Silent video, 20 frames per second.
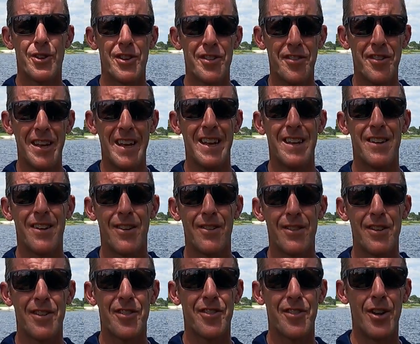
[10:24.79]
just to end
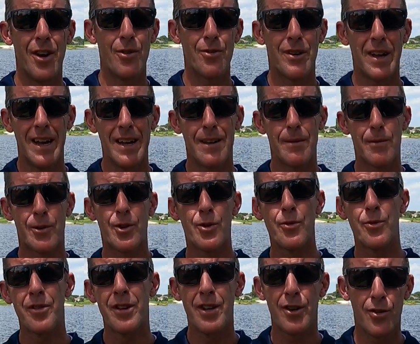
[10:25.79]
on this note, I am
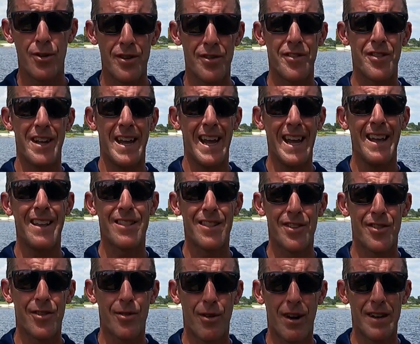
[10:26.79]
Cruising Chris,
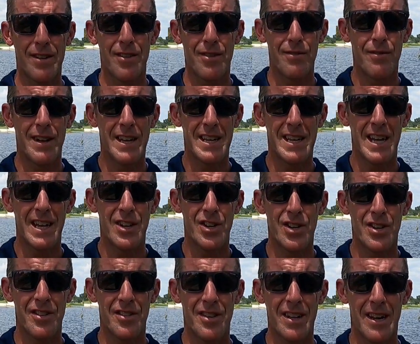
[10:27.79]

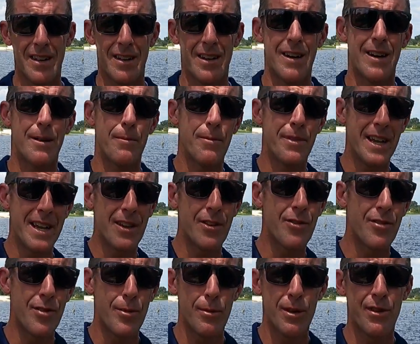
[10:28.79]
EndlessHorizonVacations.com. Thank
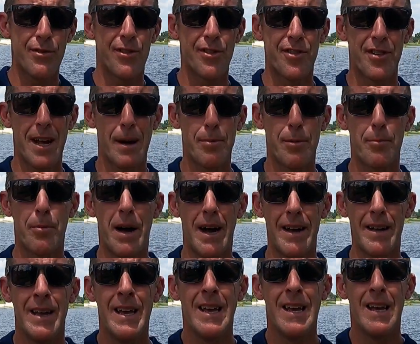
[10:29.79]
you so much for stopping
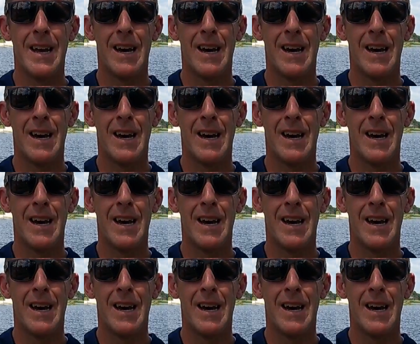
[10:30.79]
by.